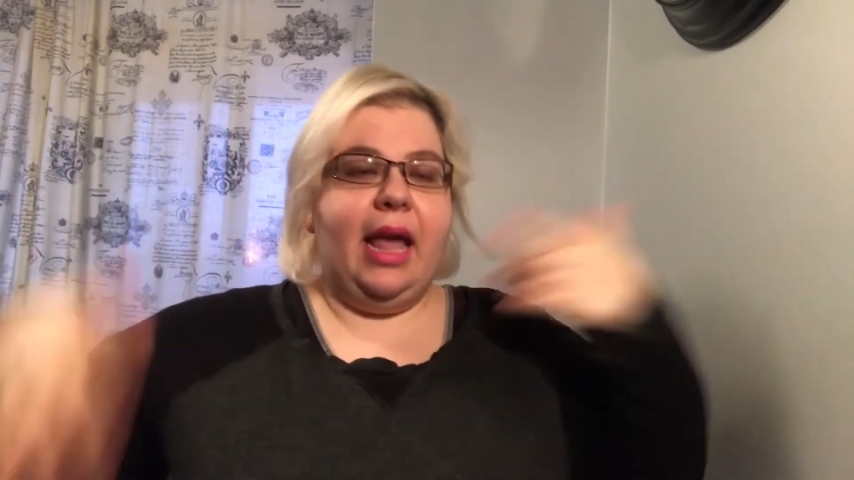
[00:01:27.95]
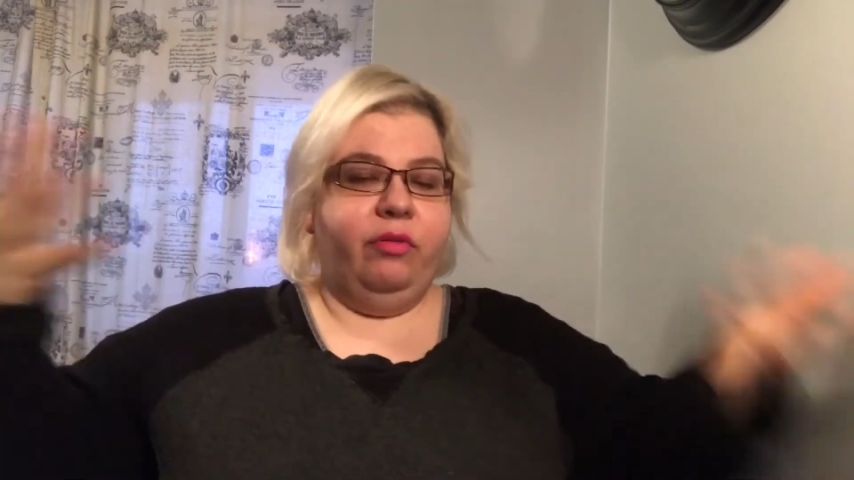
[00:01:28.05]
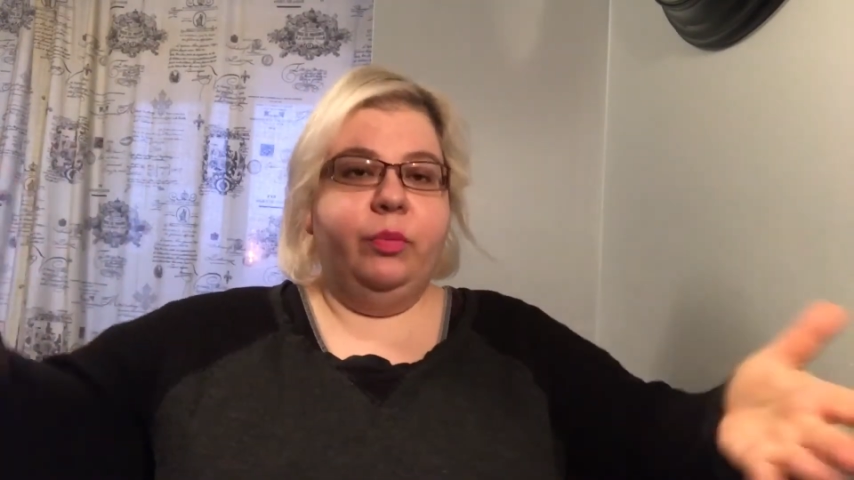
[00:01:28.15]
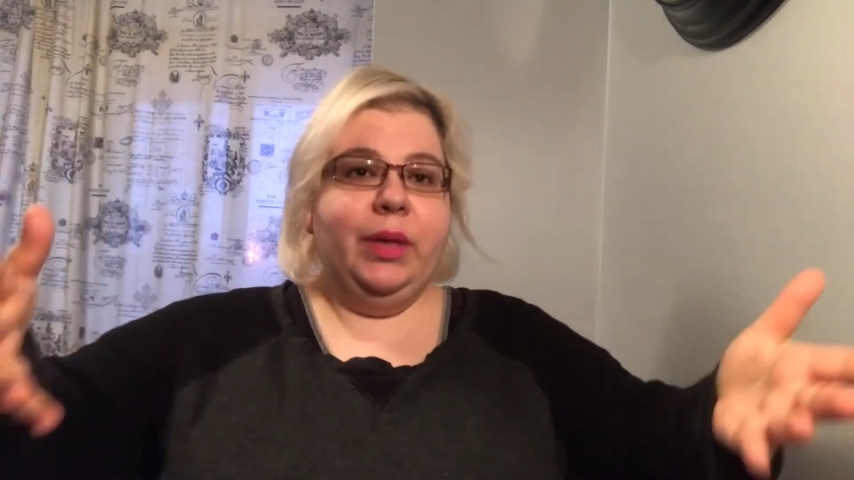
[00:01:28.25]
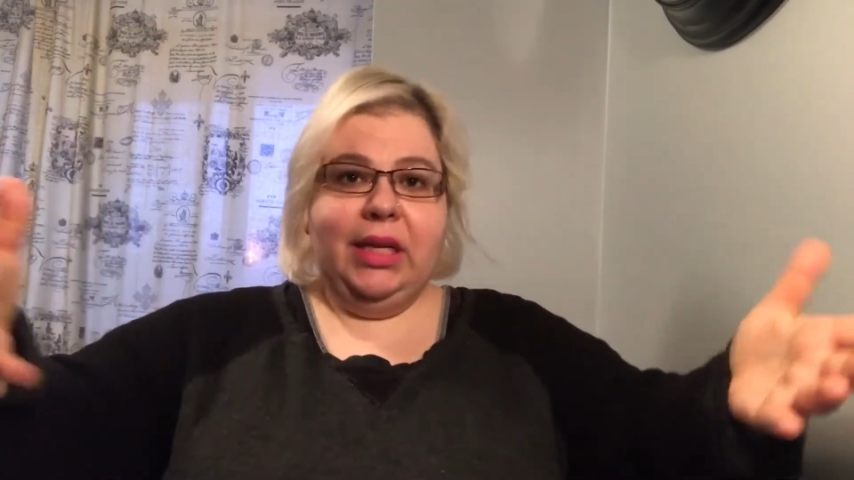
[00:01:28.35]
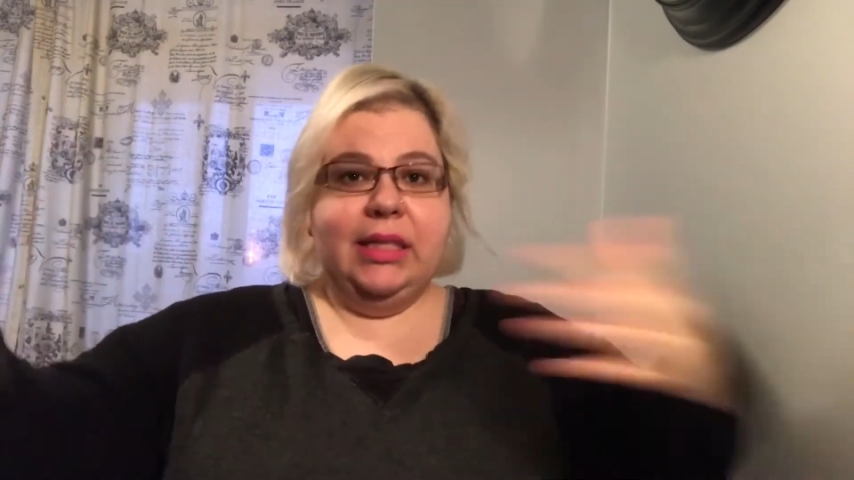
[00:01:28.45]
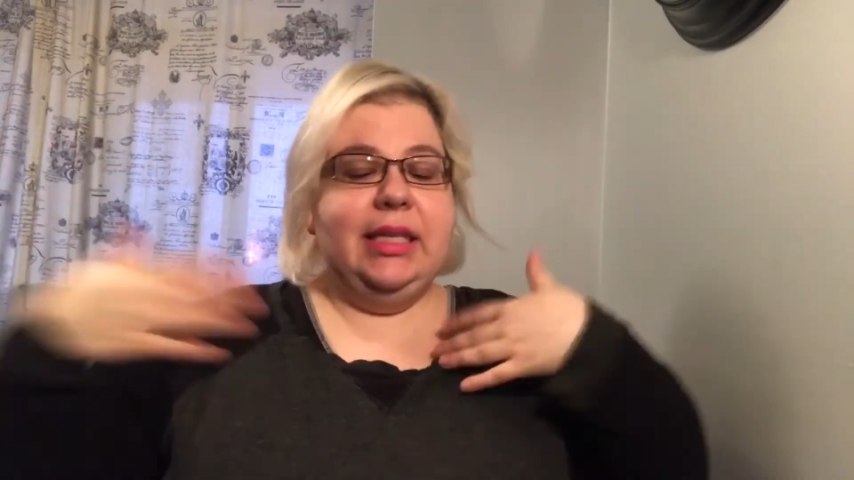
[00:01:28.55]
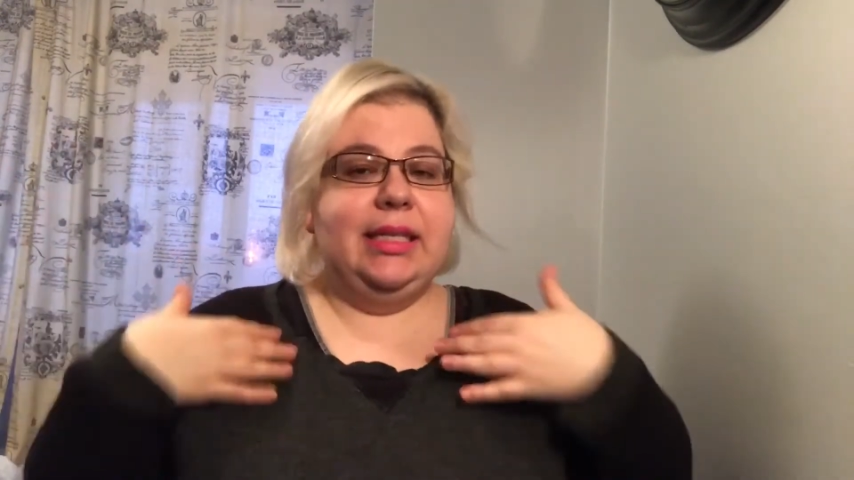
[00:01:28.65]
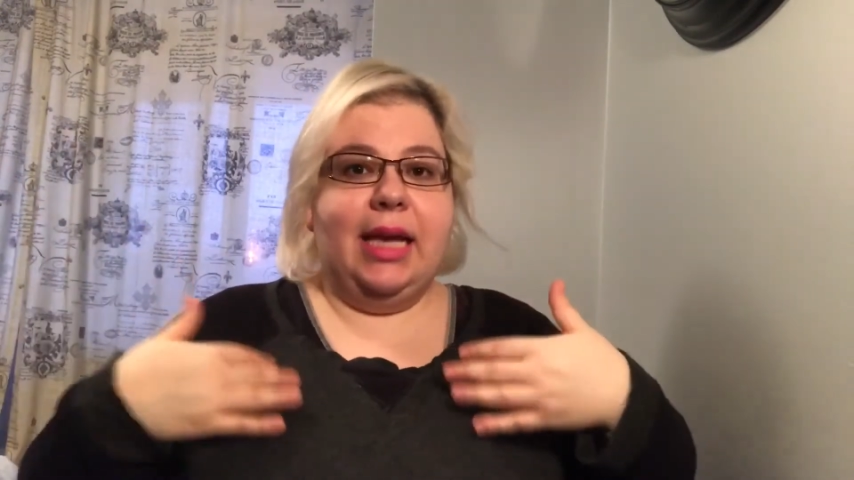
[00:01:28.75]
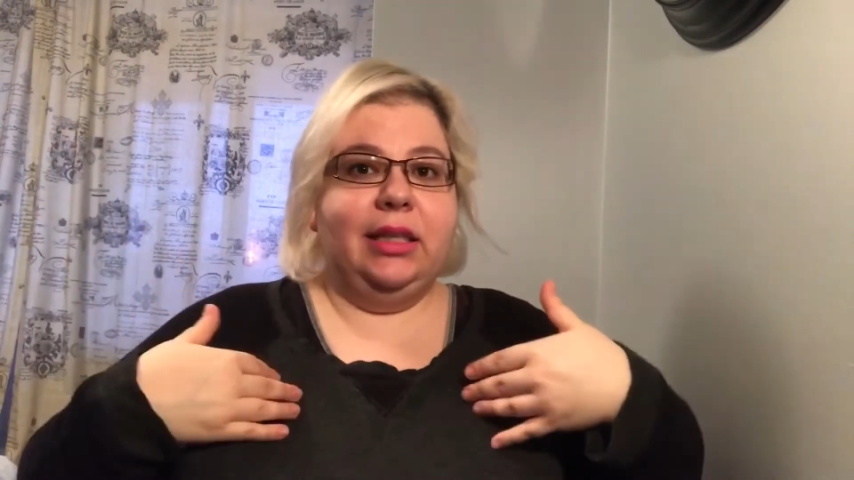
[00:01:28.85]
everybody is
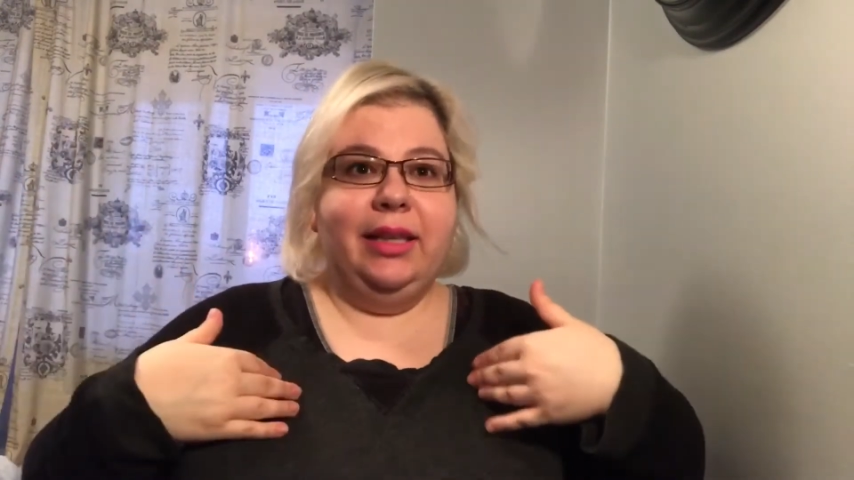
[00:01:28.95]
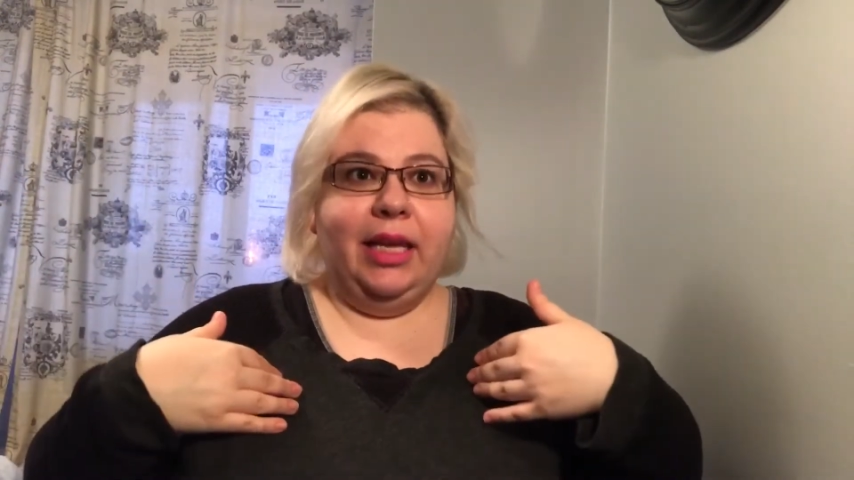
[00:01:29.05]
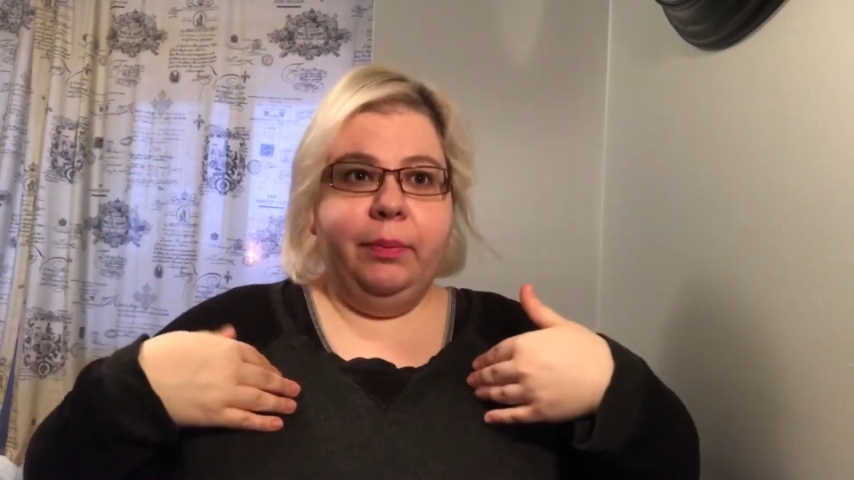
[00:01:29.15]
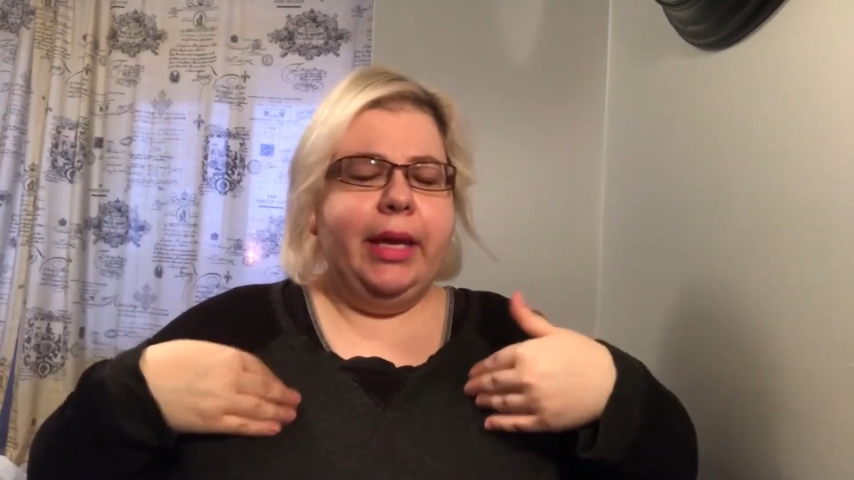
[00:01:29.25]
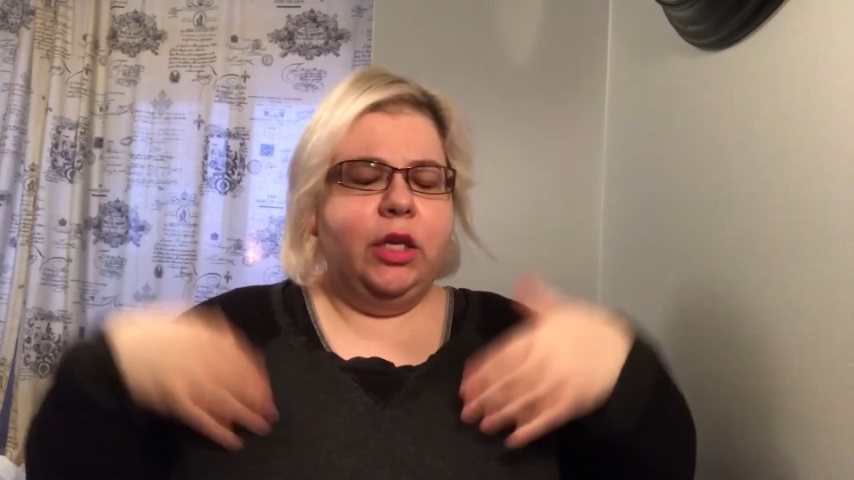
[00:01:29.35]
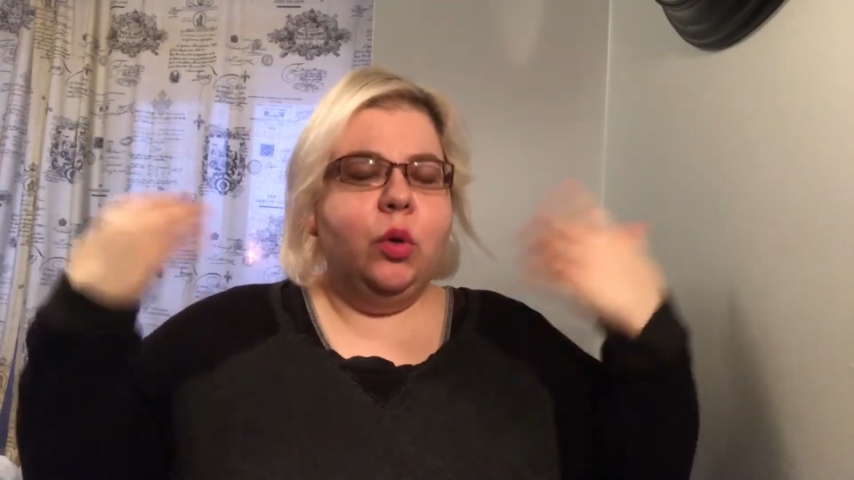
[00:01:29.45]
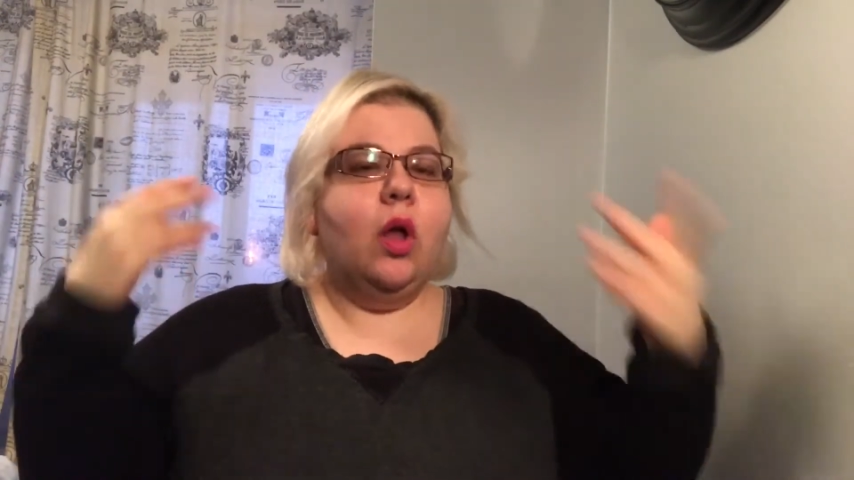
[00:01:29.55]
exactly like me and